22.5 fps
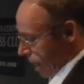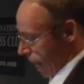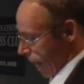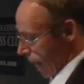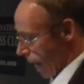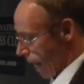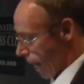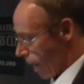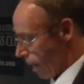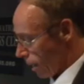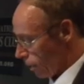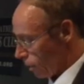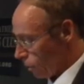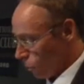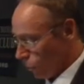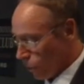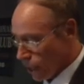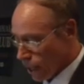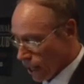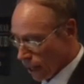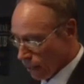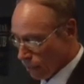And
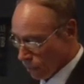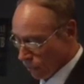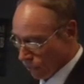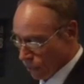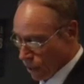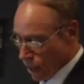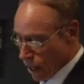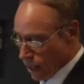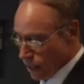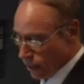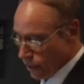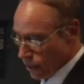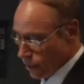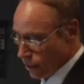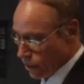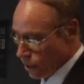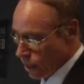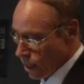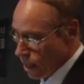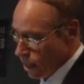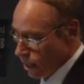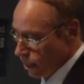when I provided this
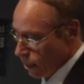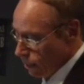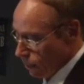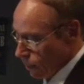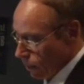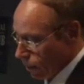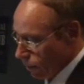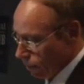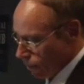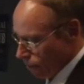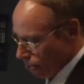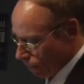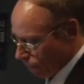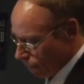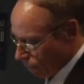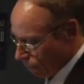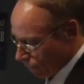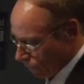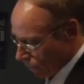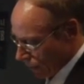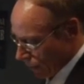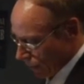document
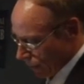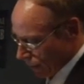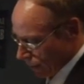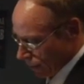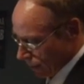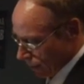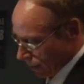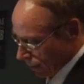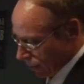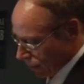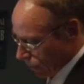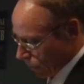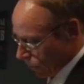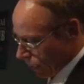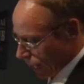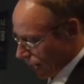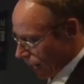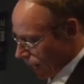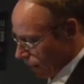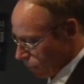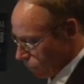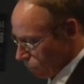to an
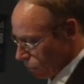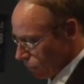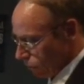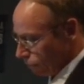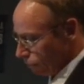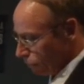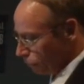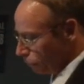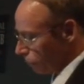admiral,